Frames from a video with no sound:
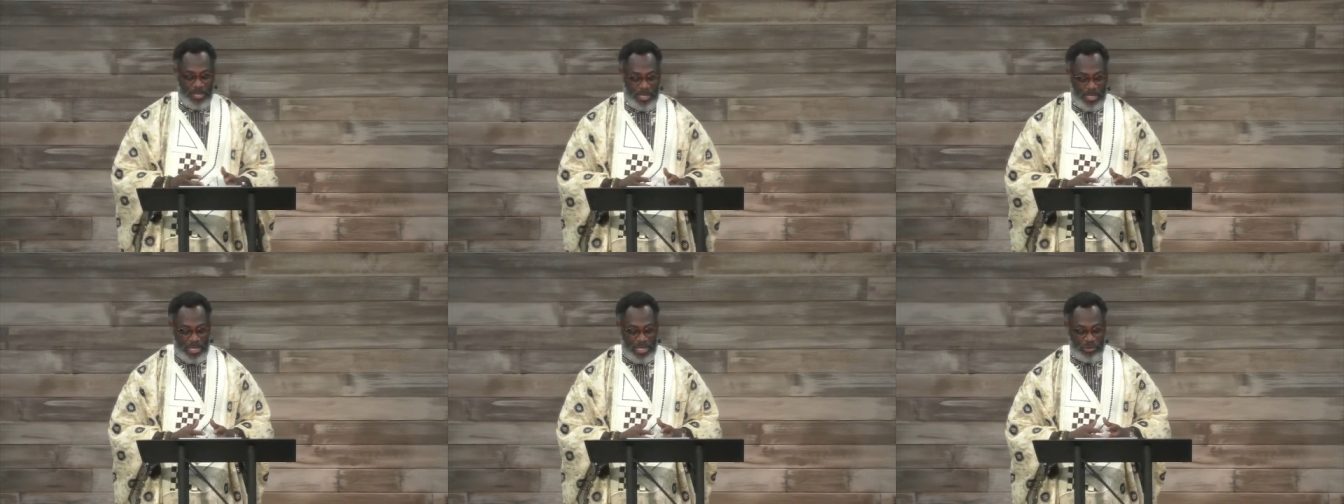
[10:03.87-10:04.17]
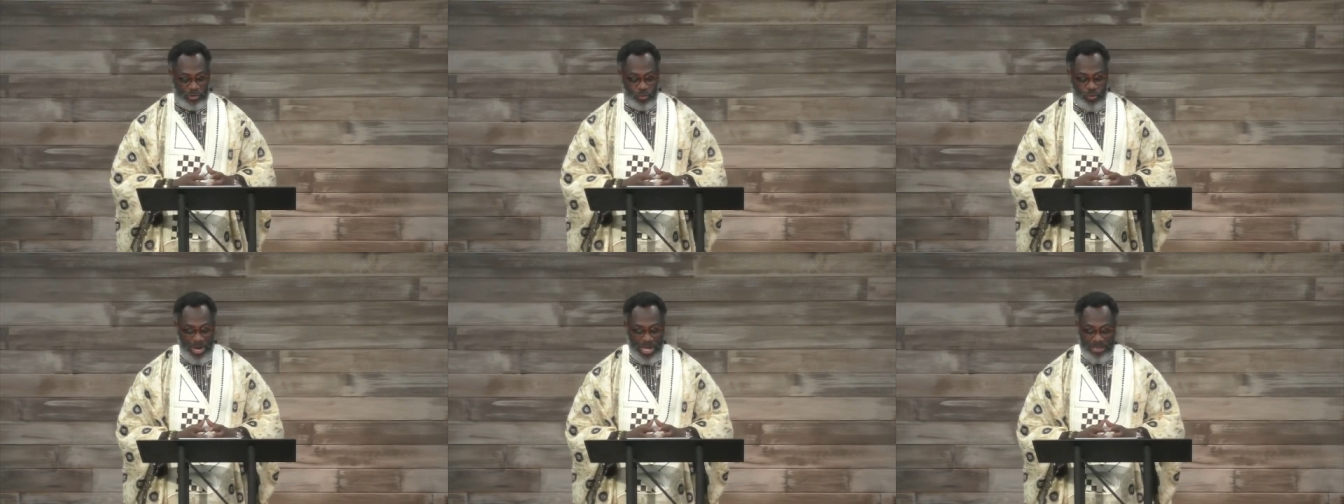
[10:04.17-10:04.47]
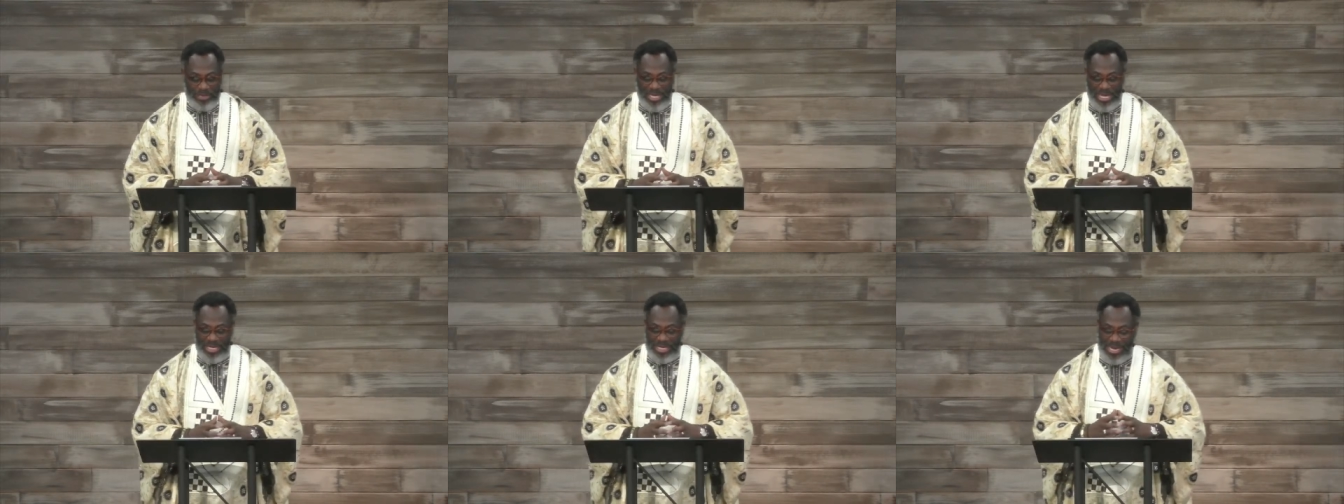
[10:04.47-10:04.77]
is
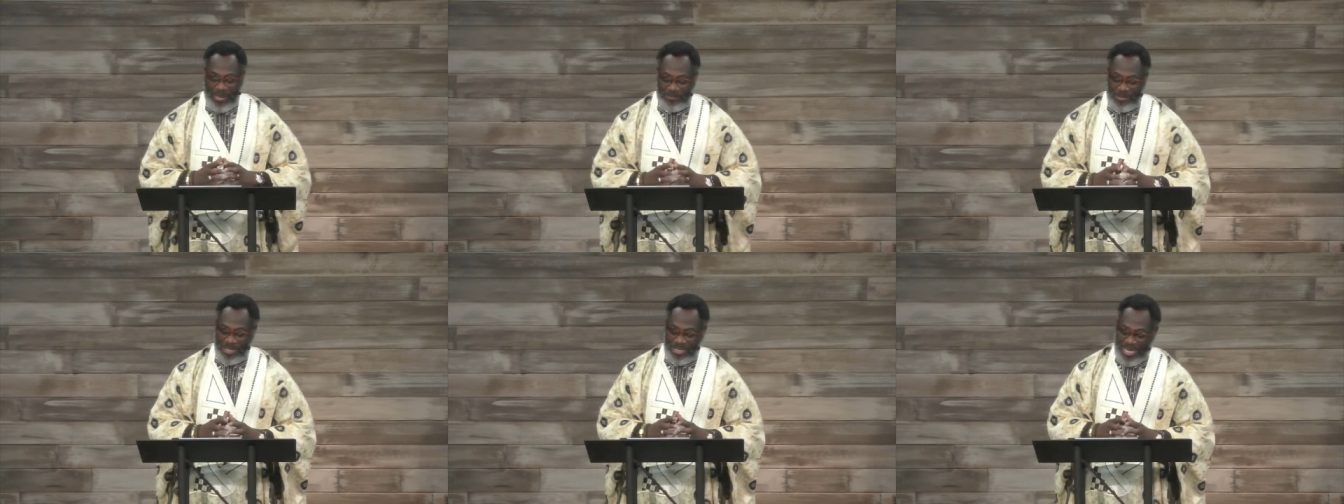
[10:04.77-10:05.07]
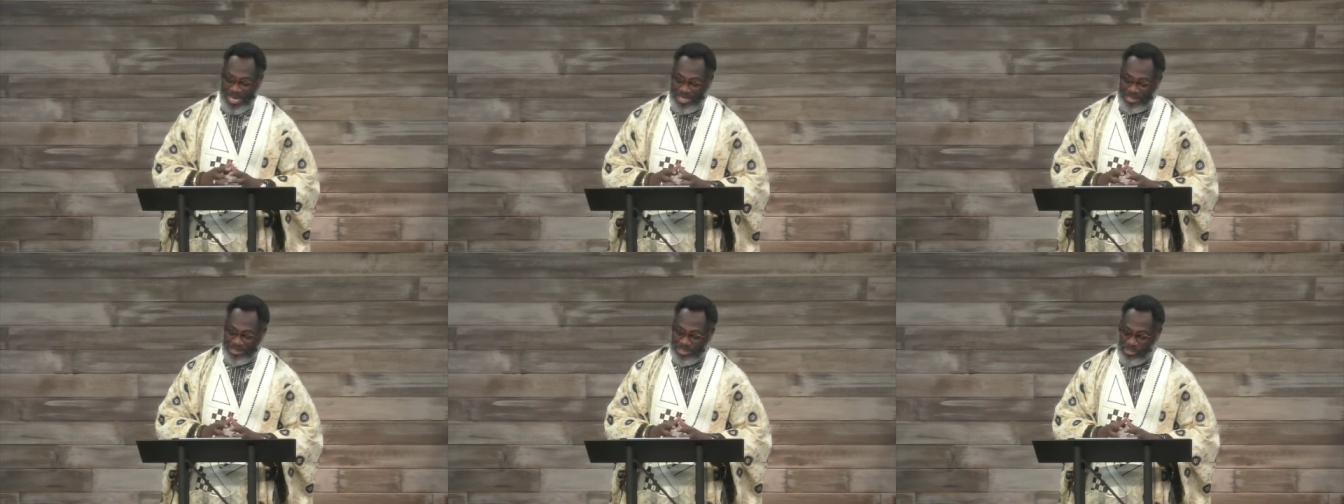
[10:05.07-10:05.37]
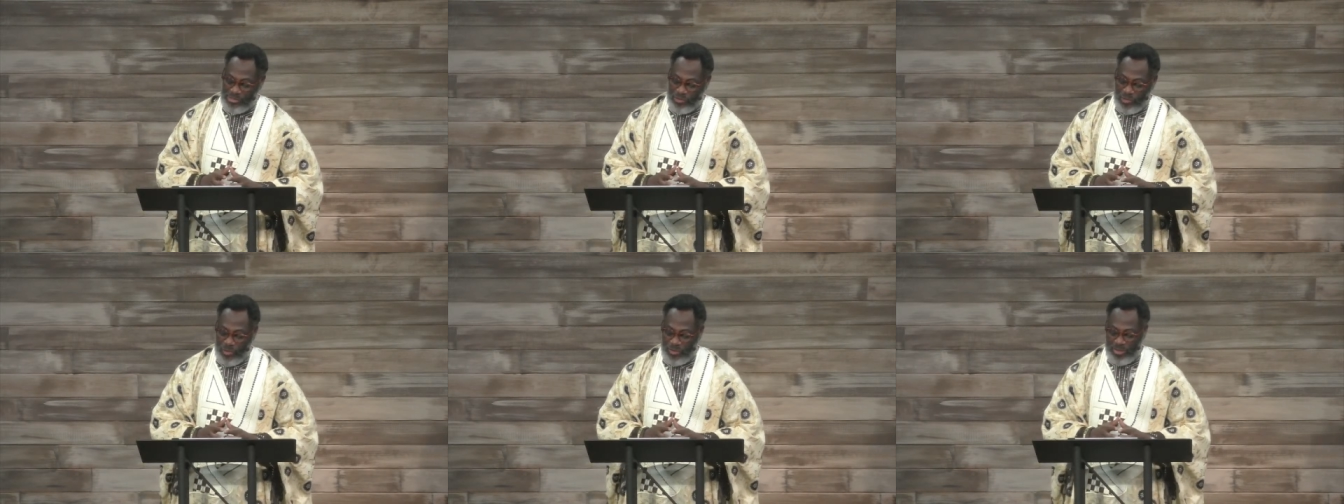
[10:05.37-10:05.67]
one that
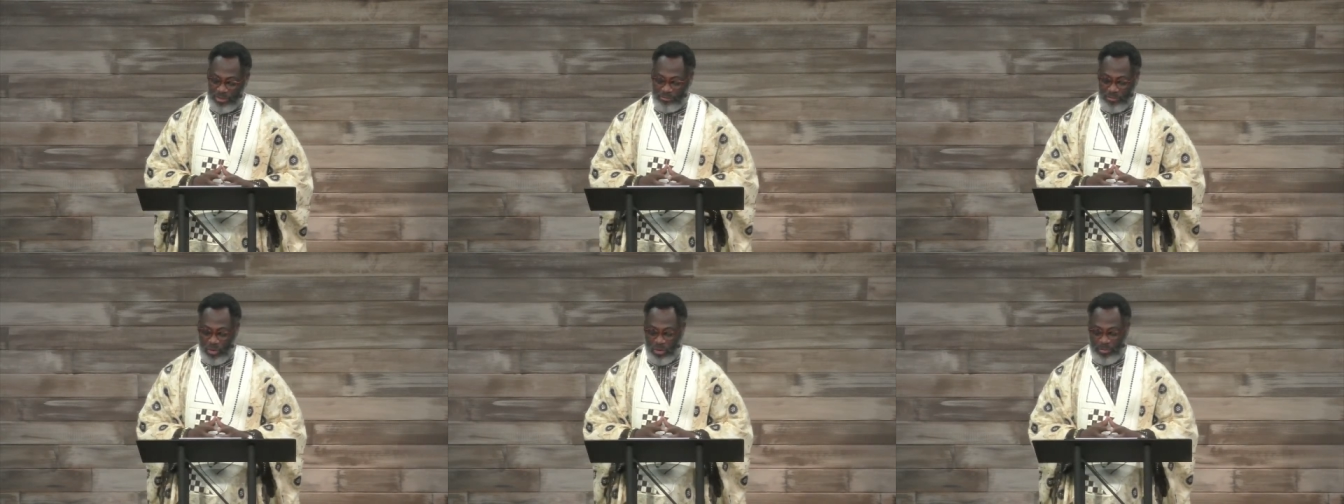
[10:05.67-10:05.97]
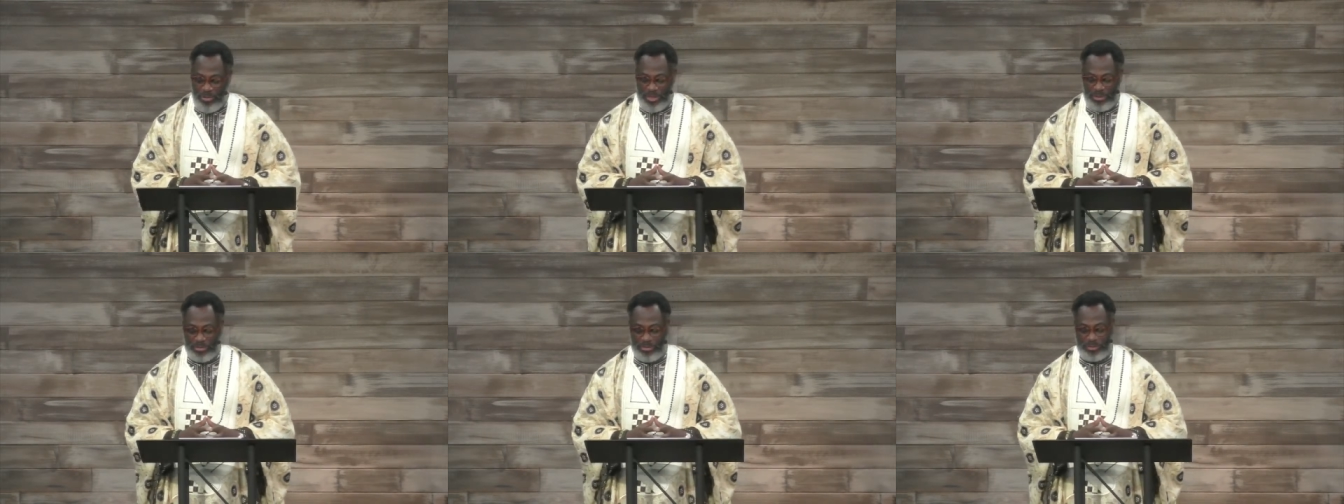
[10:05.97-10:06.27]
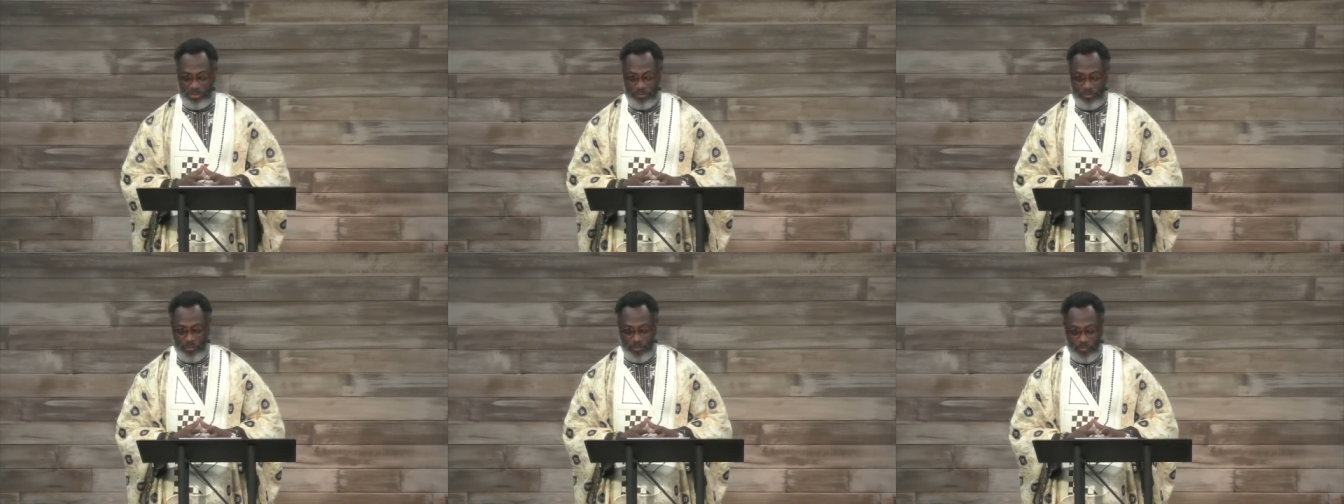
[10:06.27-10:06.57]
capitalizes on the moment